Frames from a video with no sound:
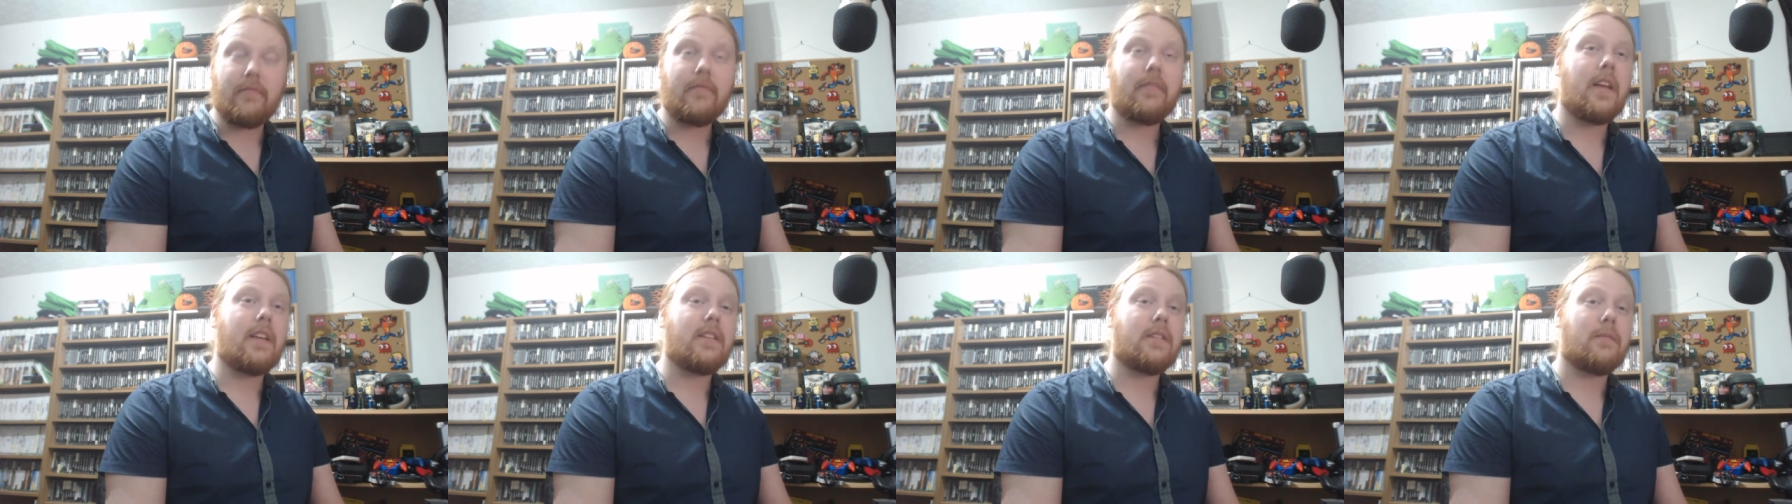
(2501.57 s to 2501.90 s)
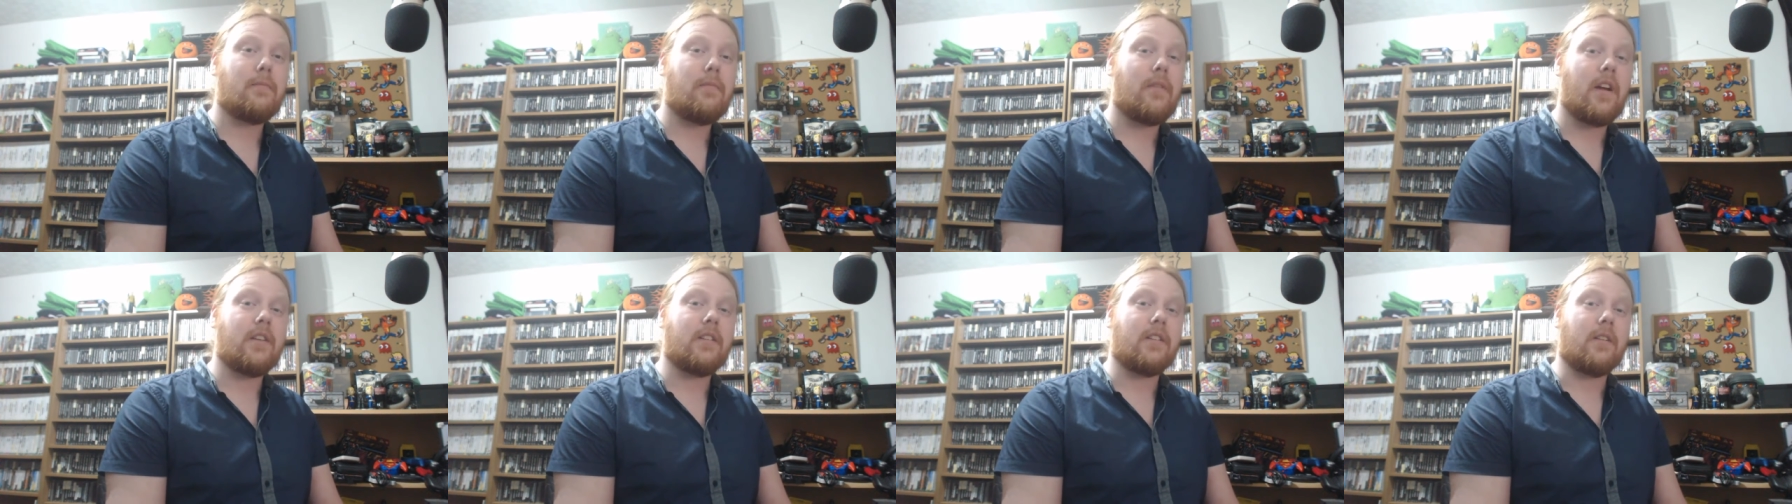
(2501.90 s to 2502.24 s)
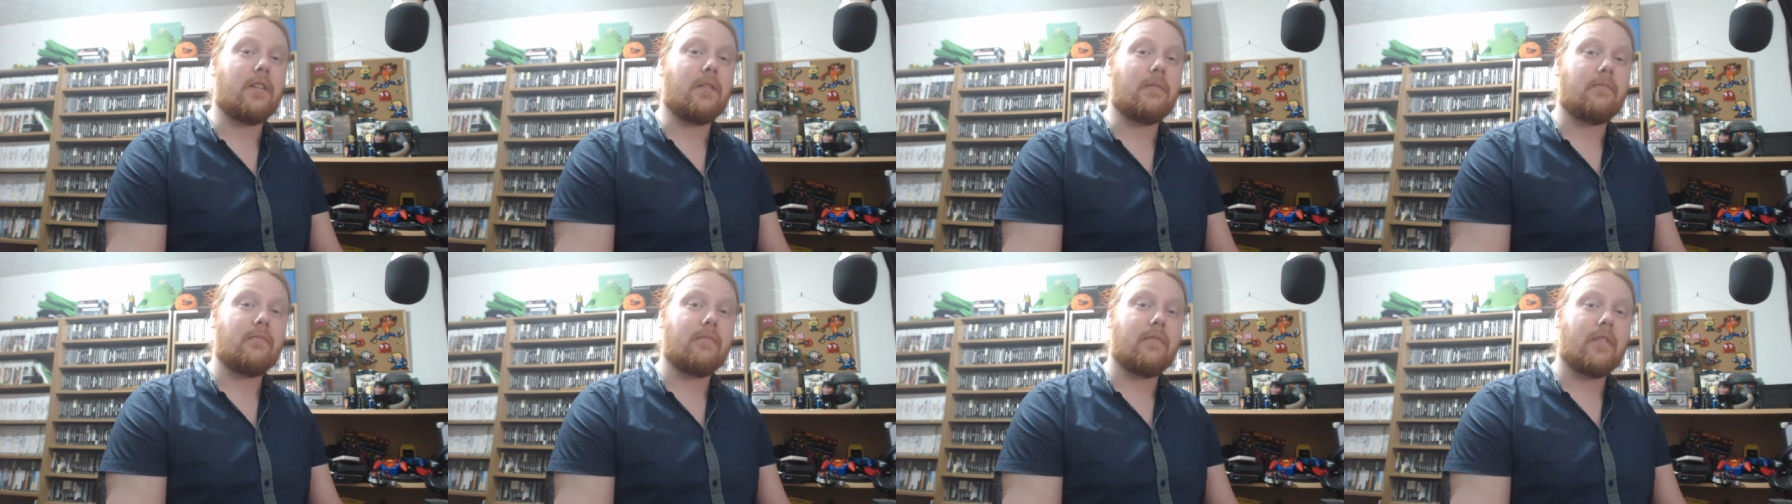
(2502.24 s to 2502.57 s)
They'll surprise
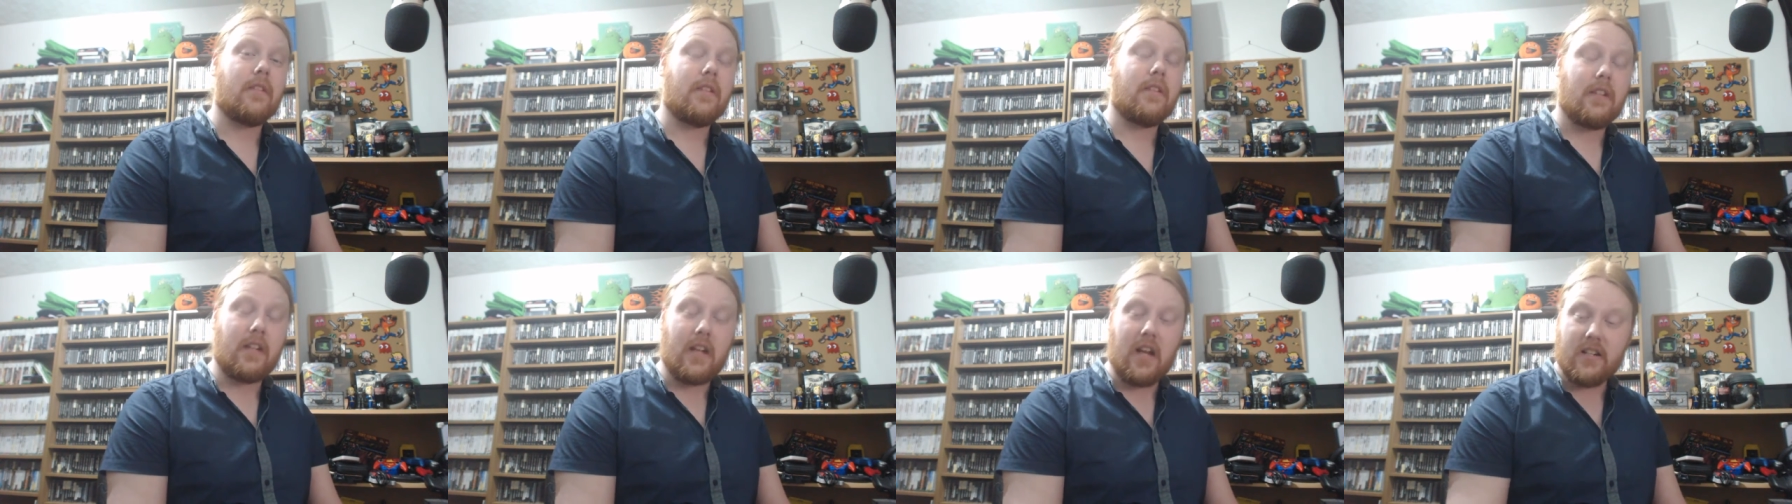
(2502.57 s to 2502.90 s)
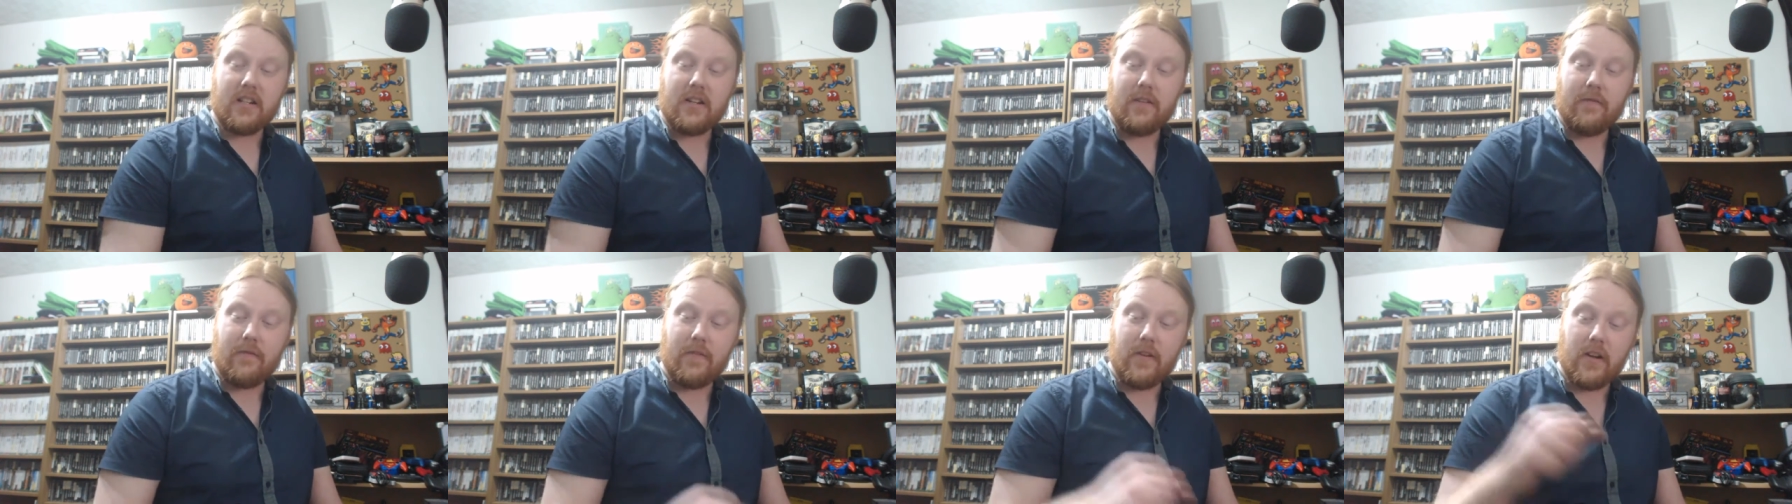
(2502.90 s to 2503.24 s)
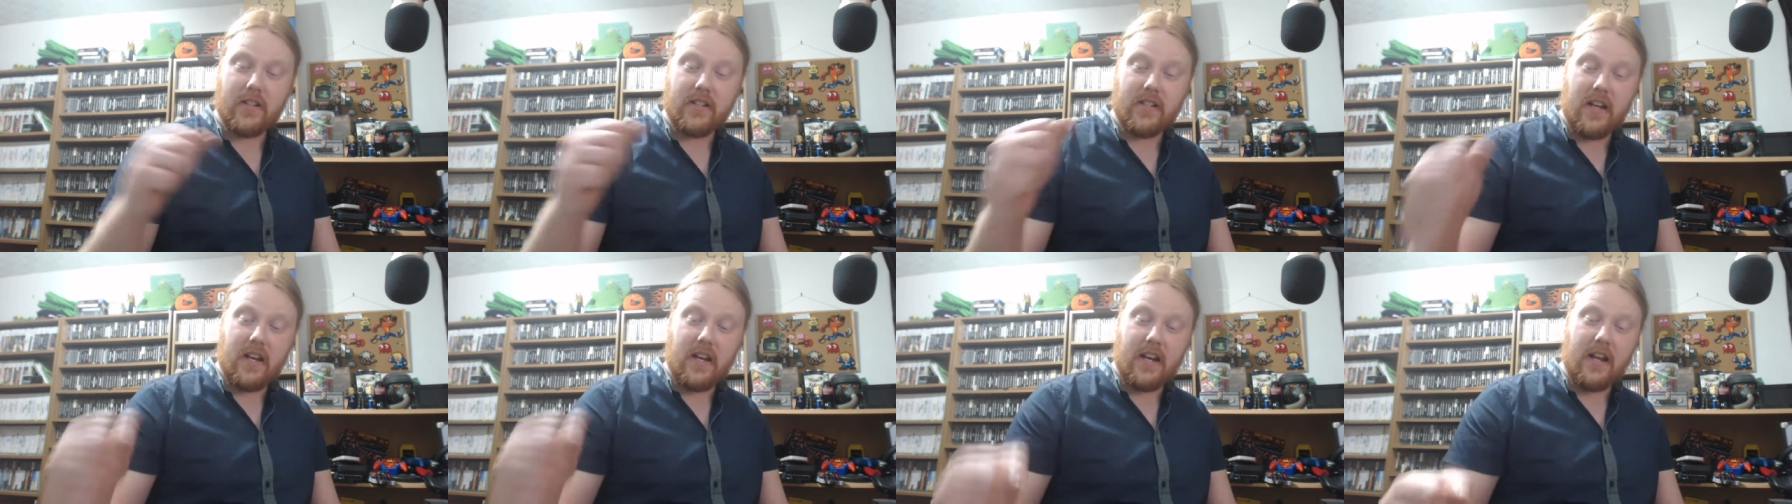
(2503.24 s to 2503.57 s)
you. Cash
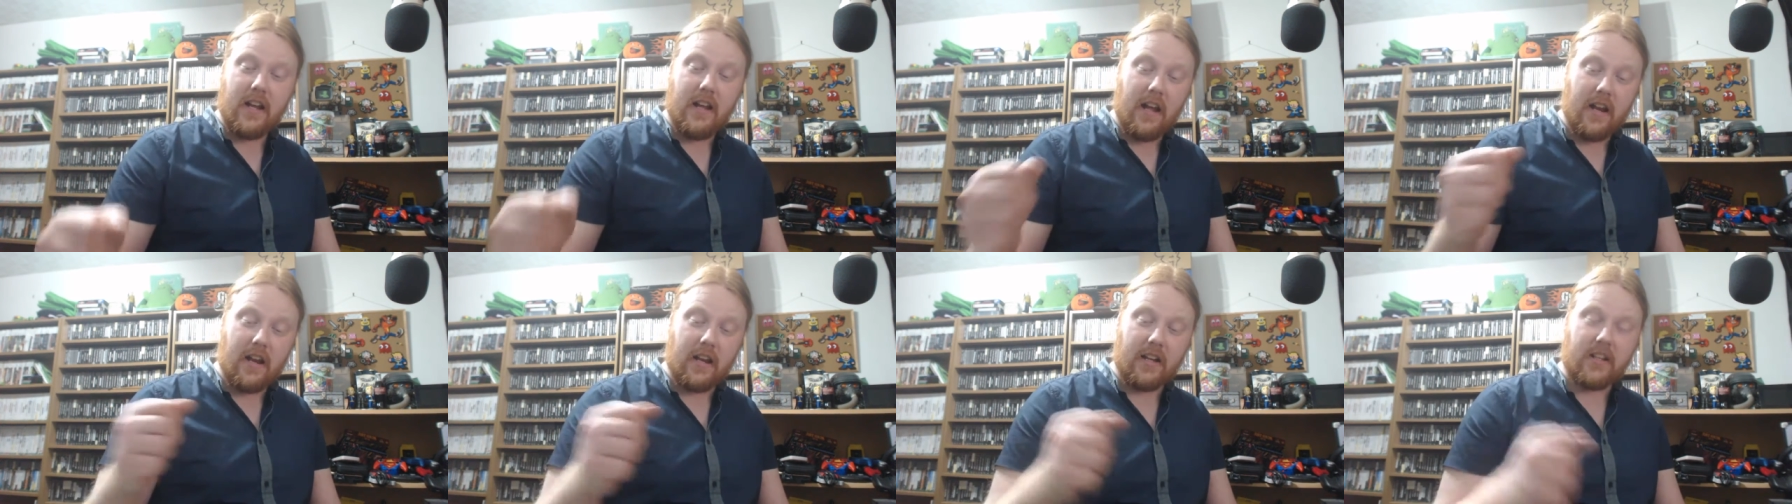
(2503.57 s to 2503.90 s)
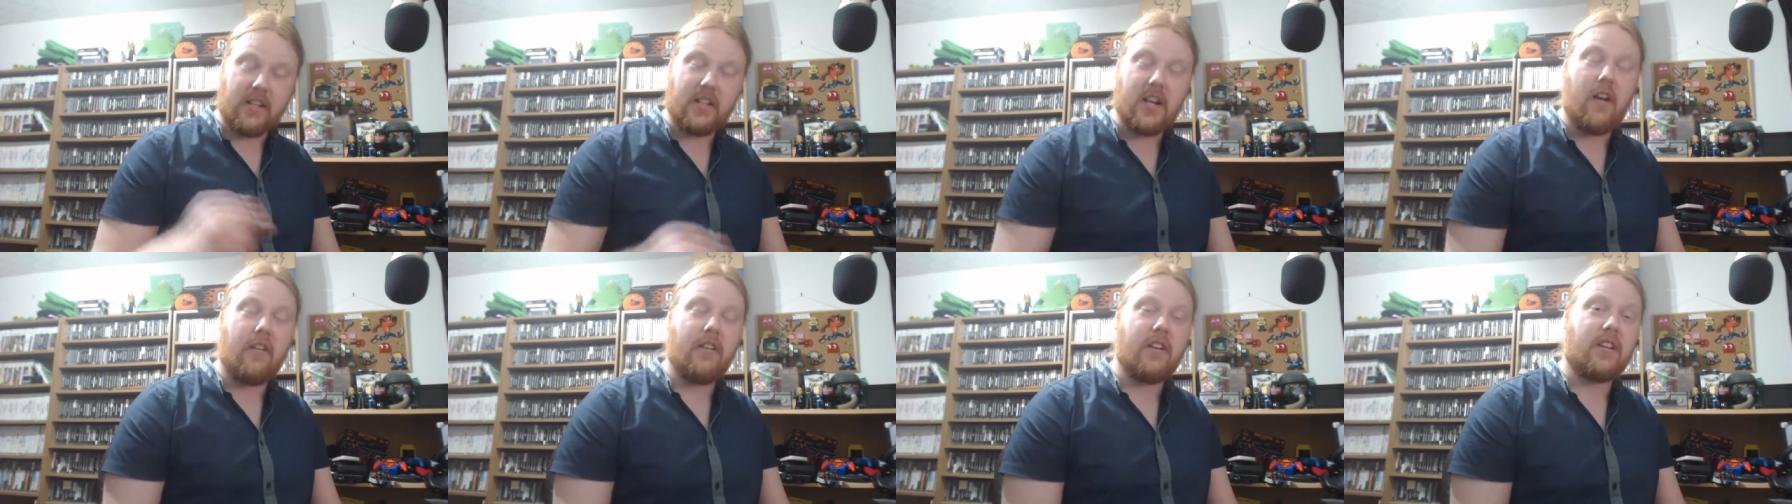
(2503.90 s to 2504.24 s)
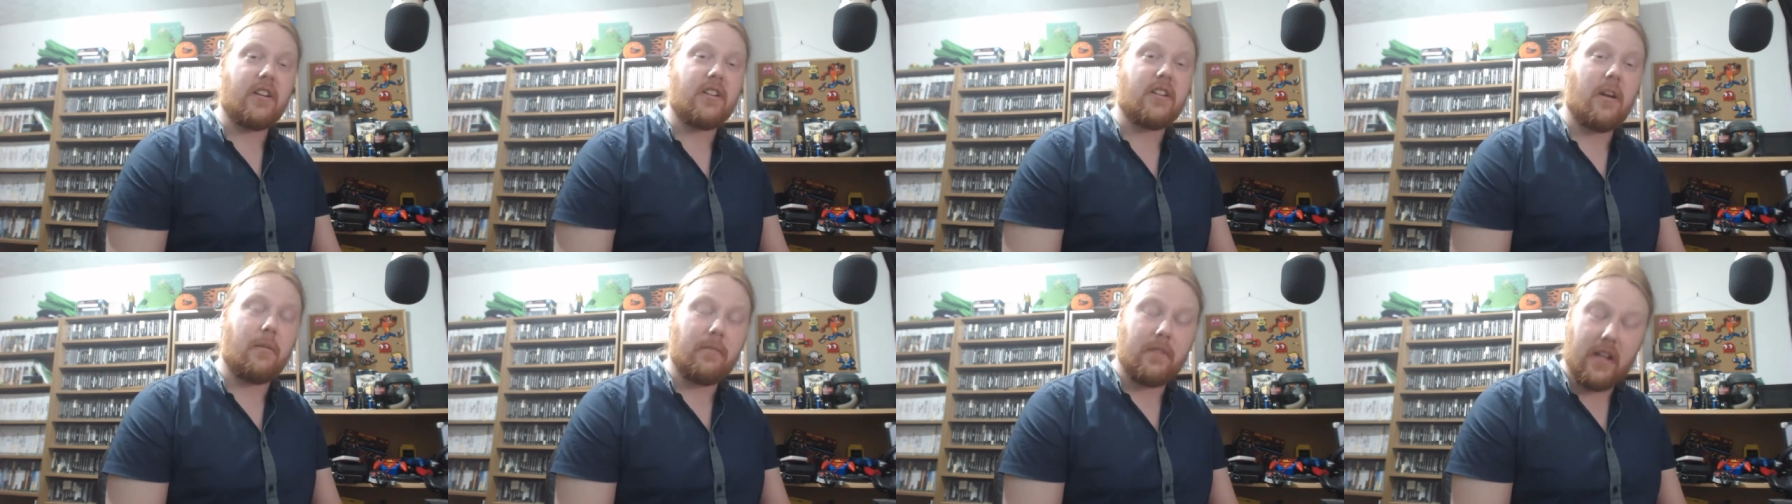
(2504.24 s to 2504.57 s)
Converters did it, and a charity
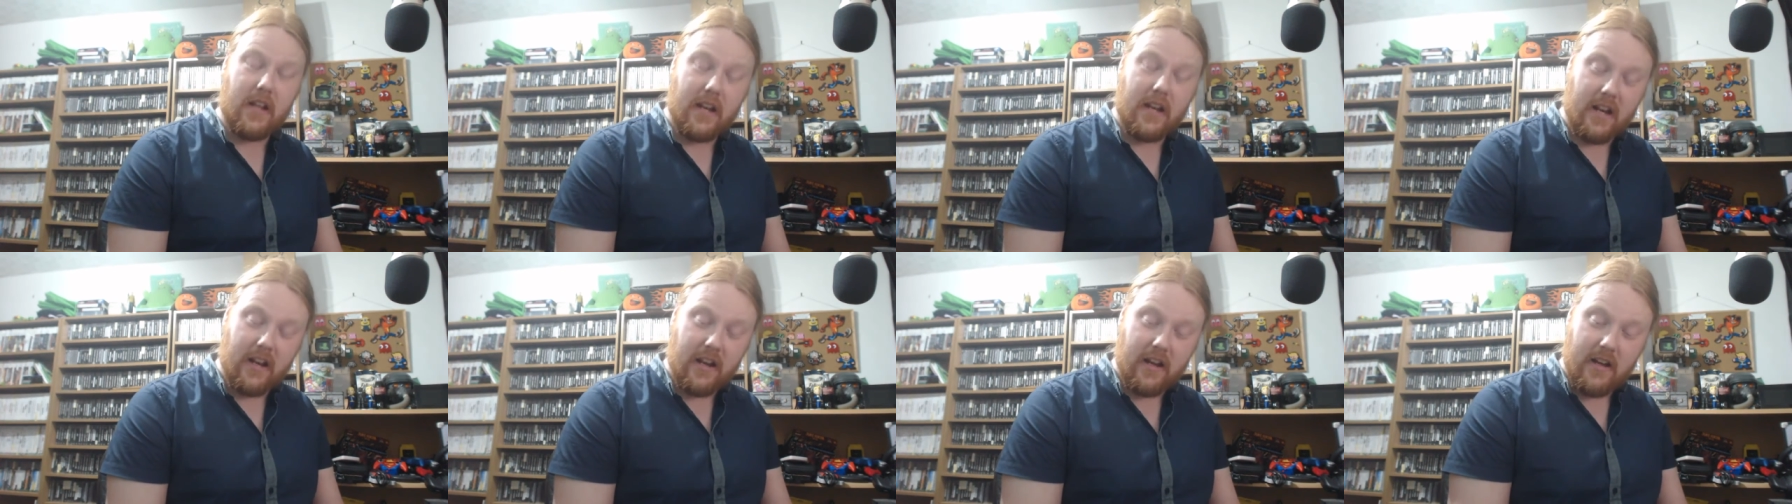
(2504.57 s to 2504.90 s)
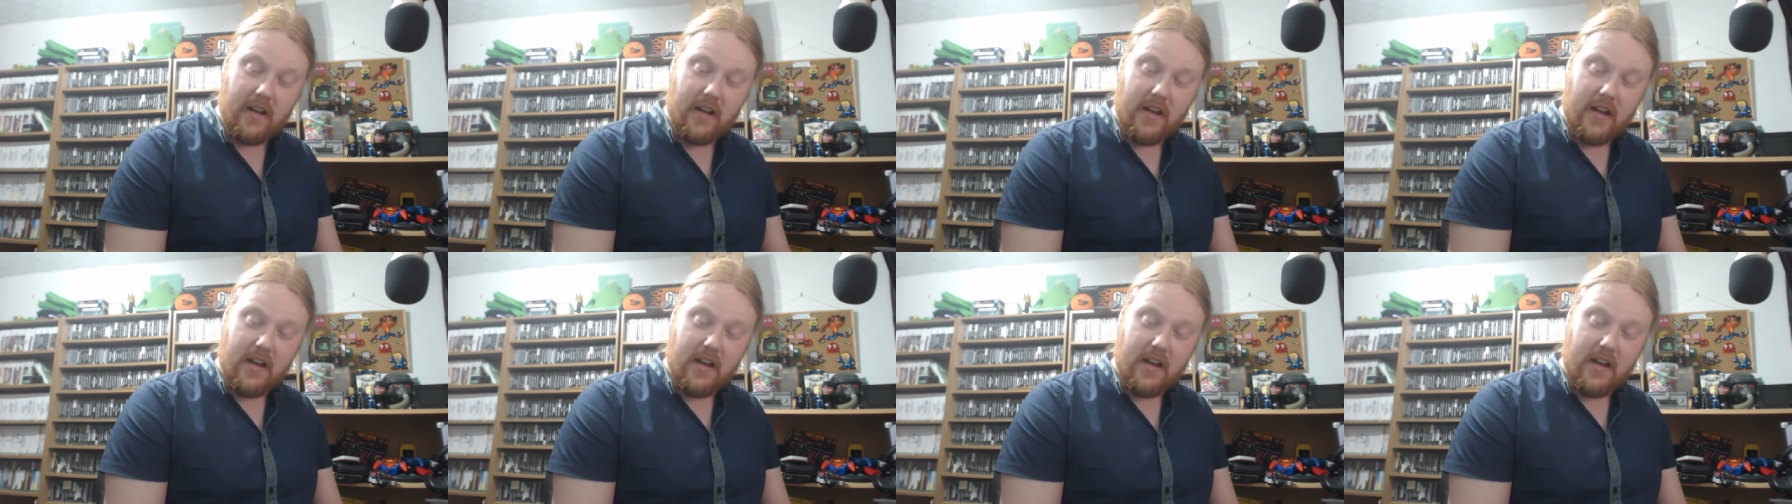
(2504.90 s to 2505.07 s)
shop did it,